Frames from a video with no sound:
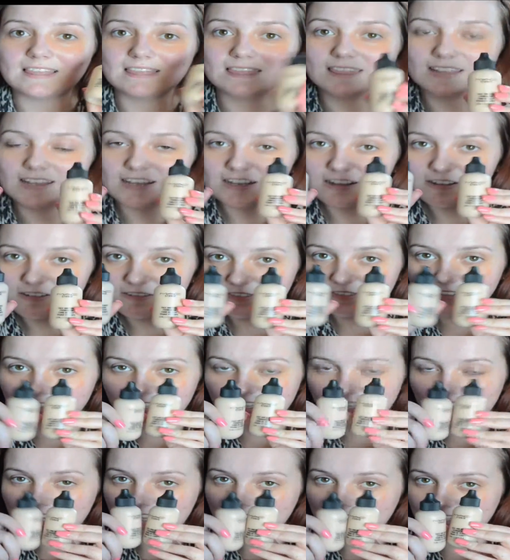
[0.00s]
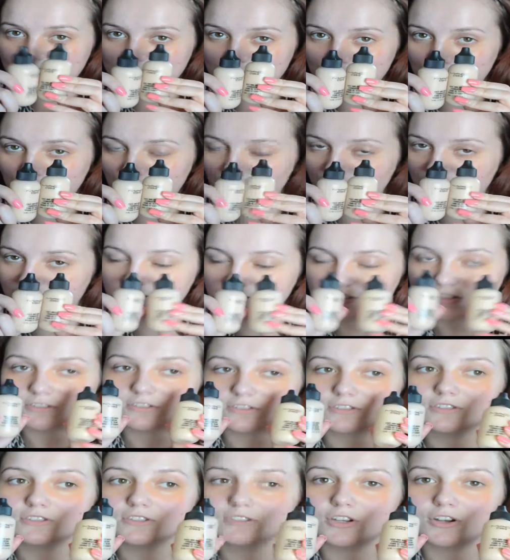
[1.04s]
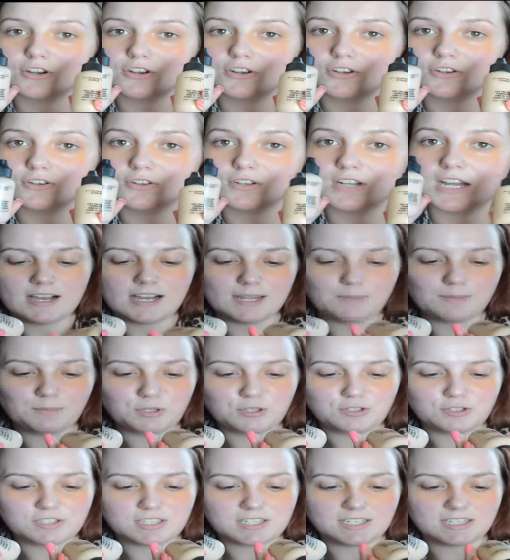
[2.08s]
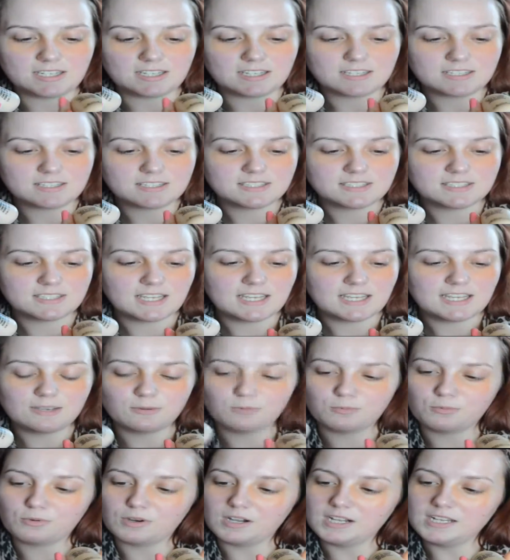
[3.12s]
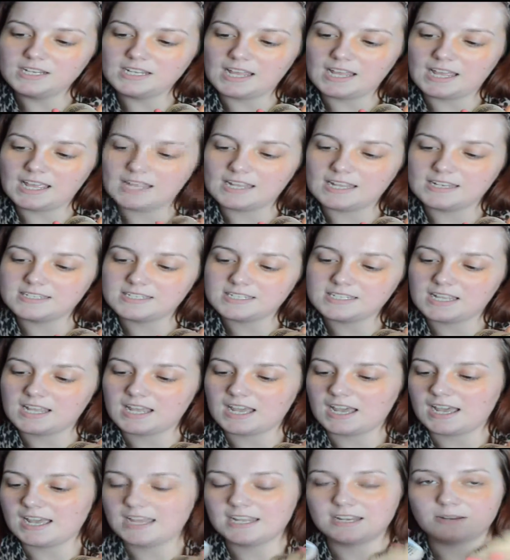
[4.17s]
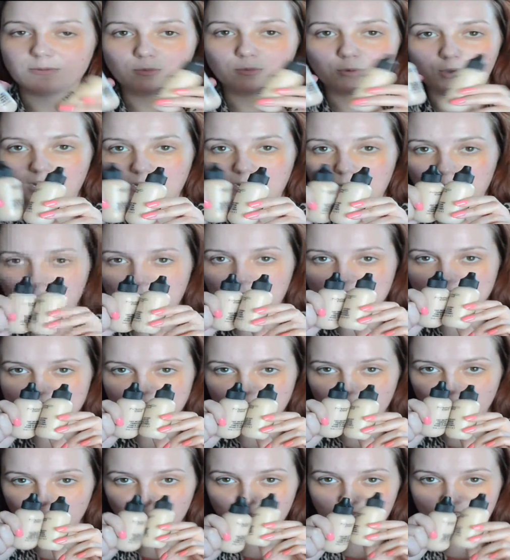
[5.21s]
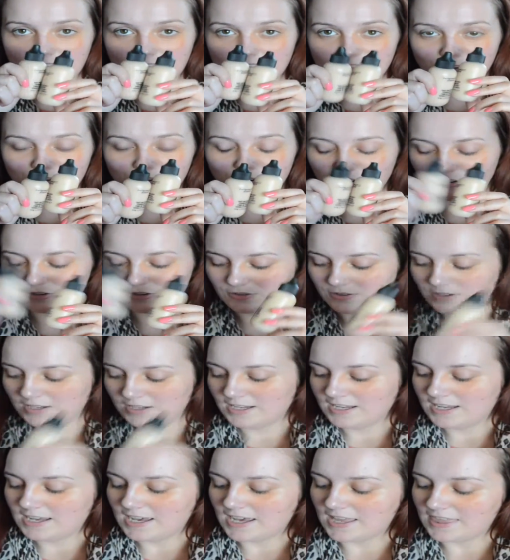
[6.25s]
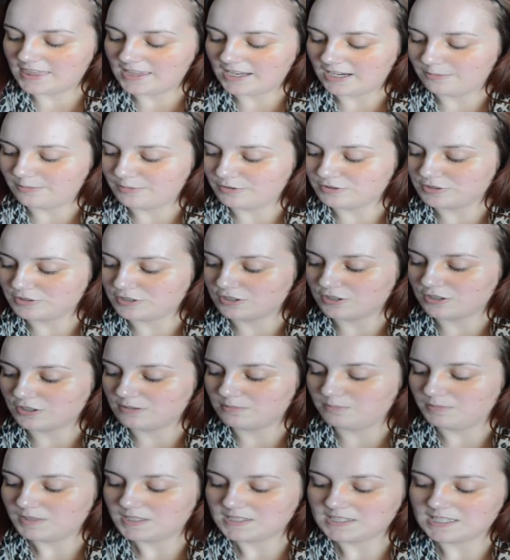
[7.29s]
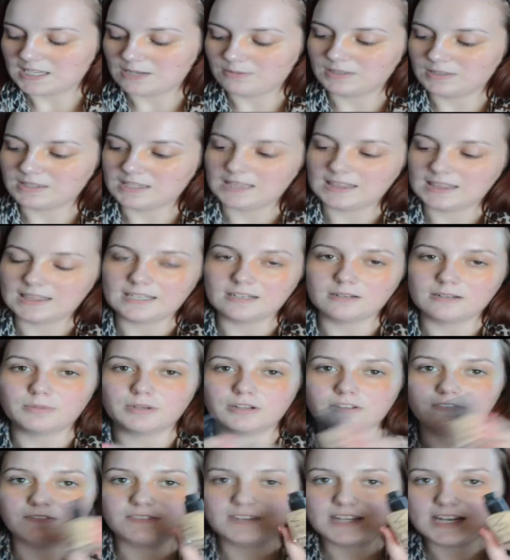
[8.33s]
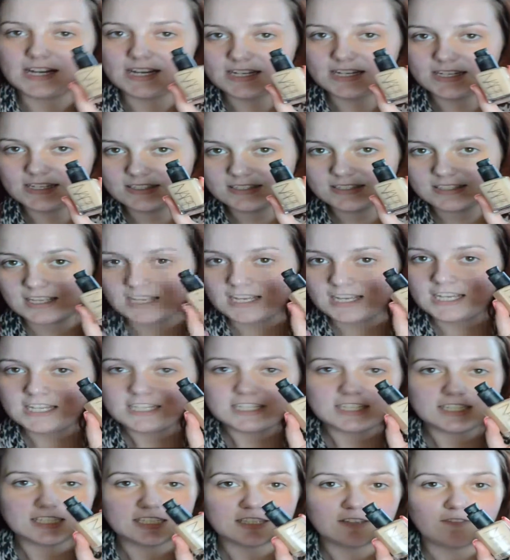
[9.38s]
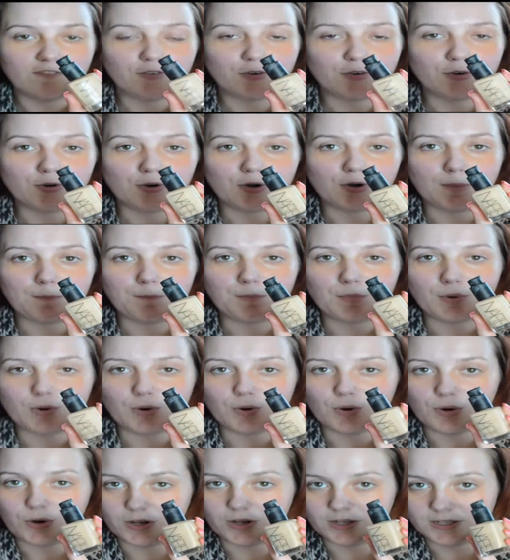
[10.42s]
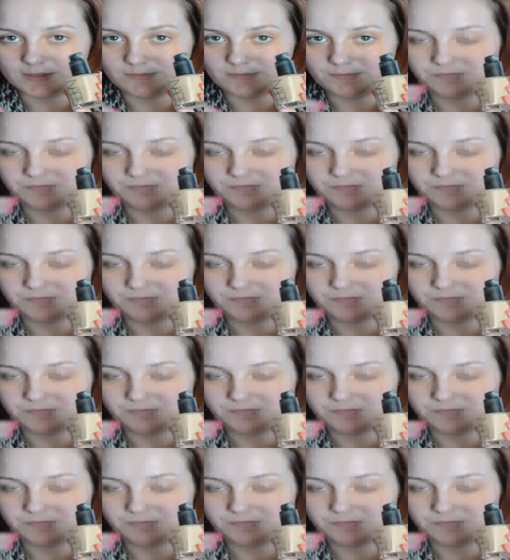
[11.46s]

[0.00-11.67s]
love these products, so good. I'm using C1 and N1 mixed together. And then I'm also going to mix that with a little bit of Nars just for more